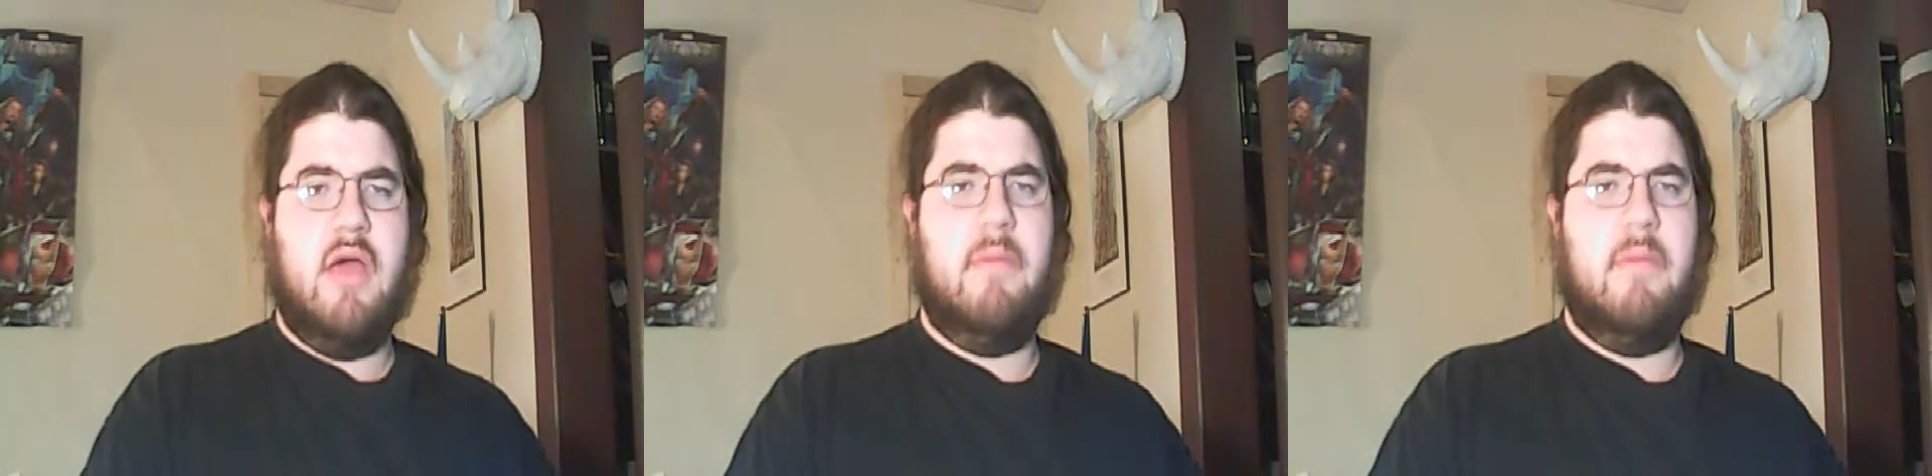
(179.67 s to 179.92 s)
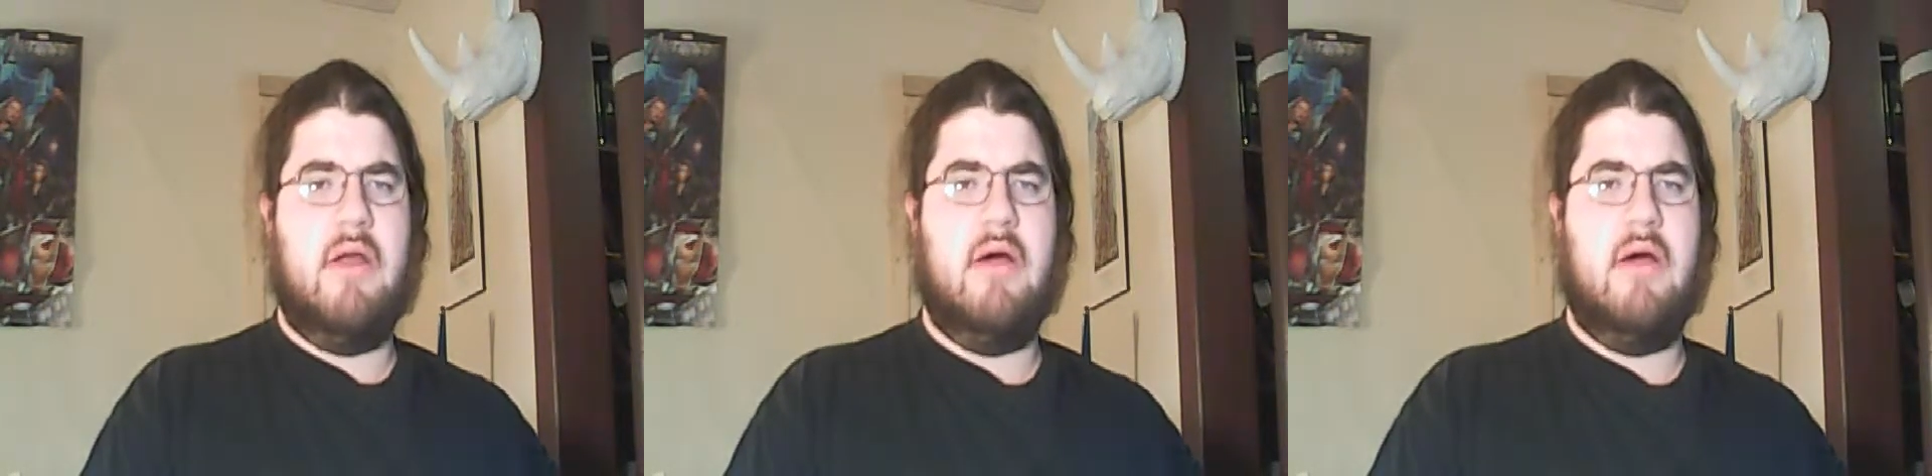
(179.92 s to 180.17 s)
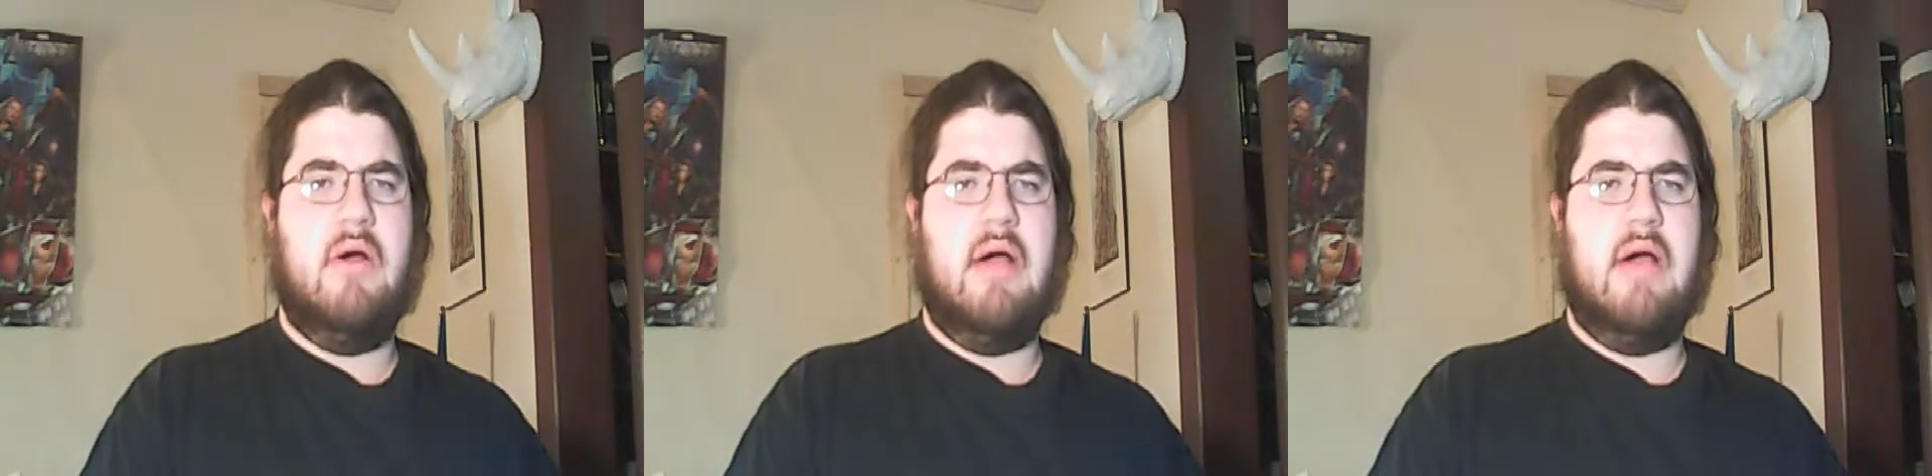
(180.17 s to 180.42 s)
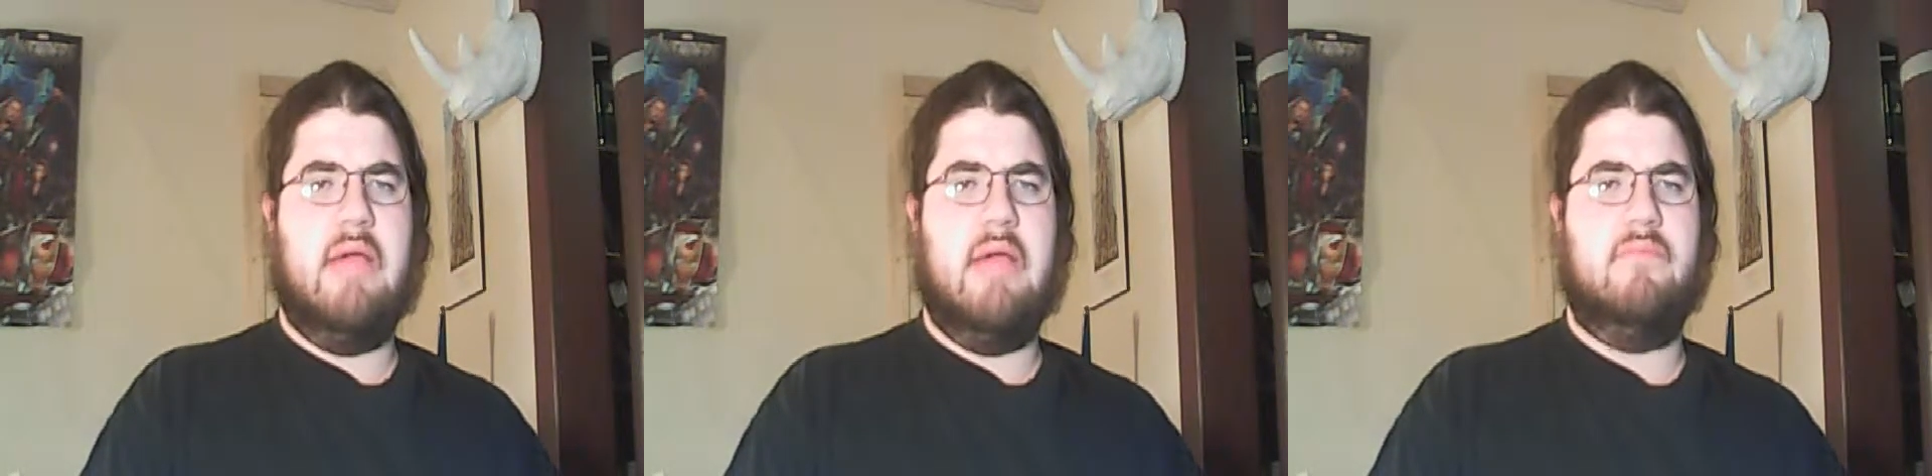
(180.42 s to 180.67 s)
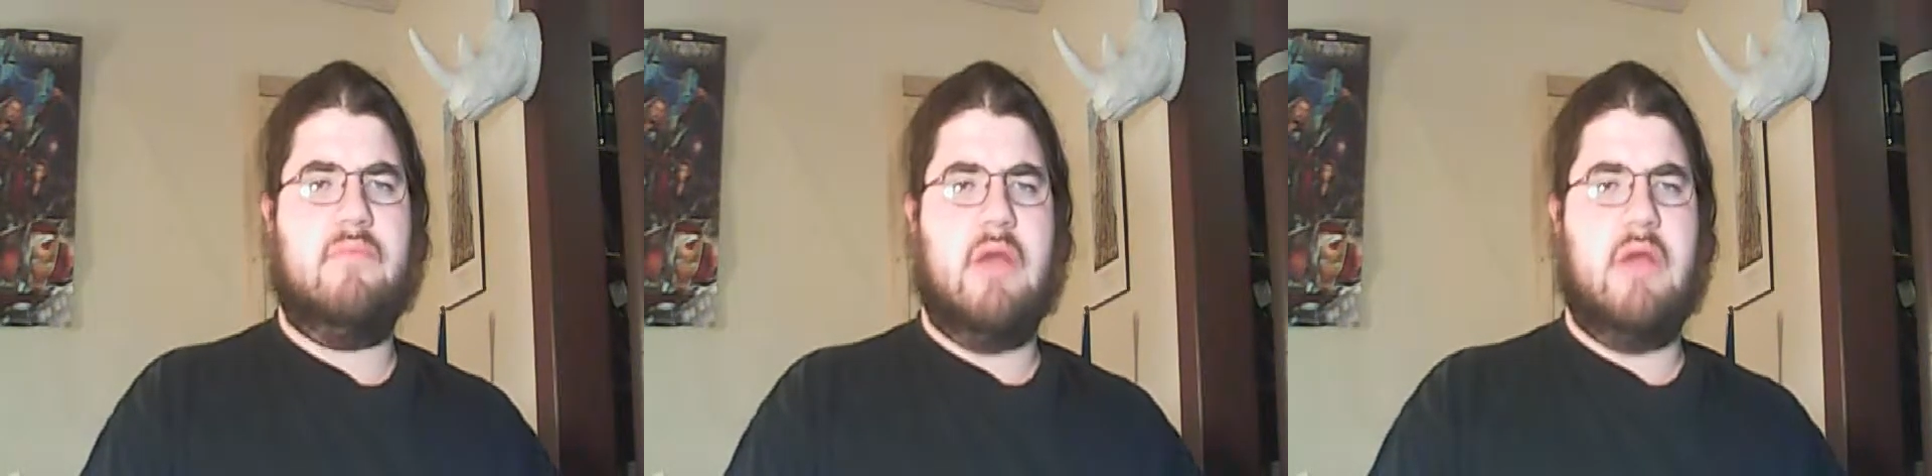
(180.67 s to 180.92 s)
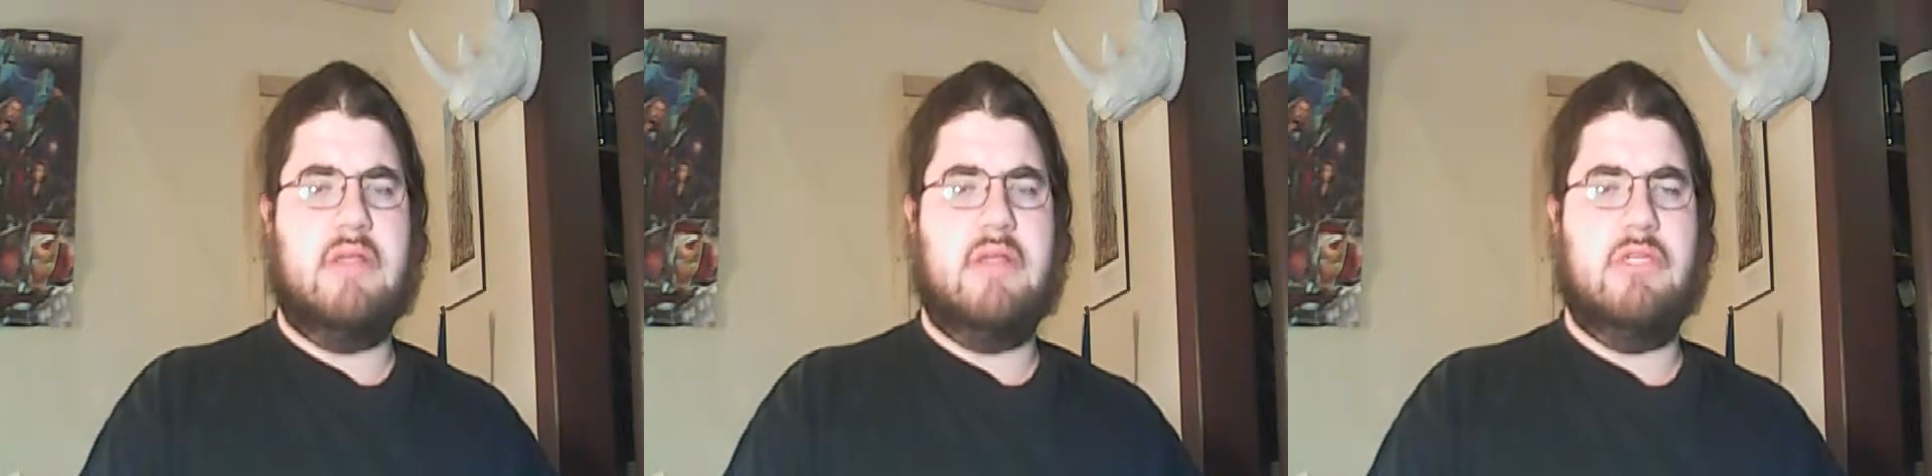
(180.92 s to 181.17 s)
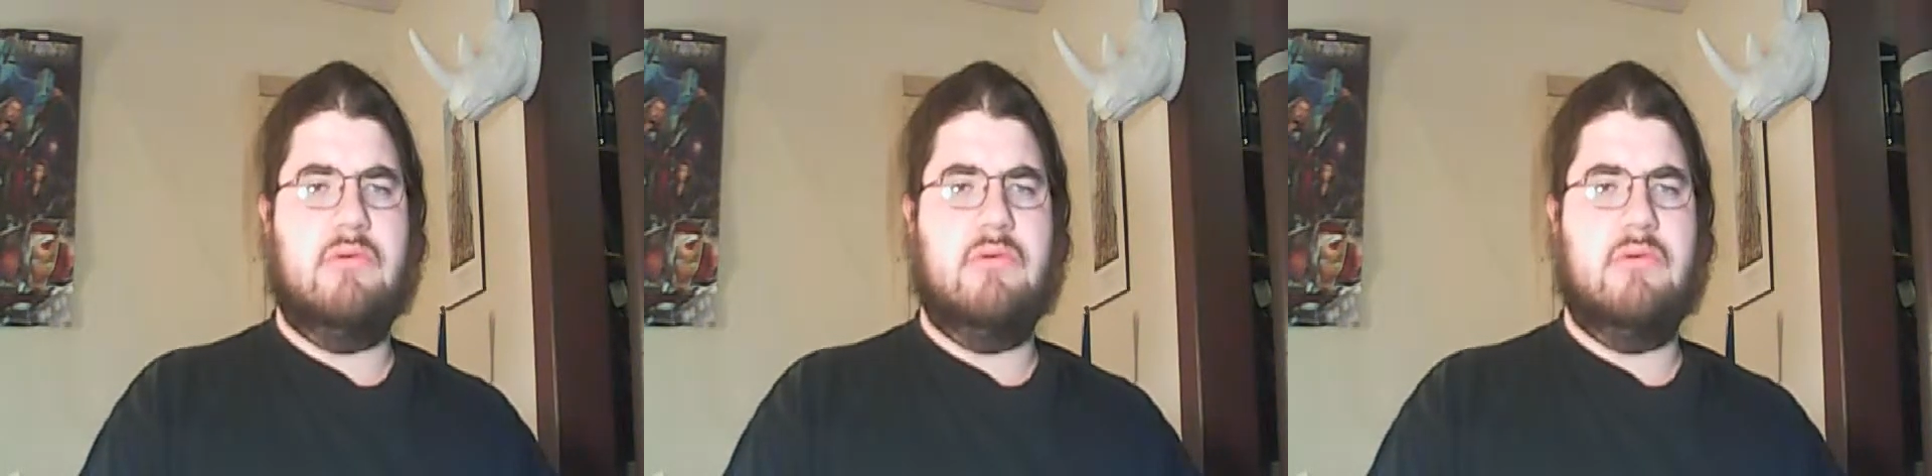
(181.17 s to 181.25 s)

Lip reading: but I got to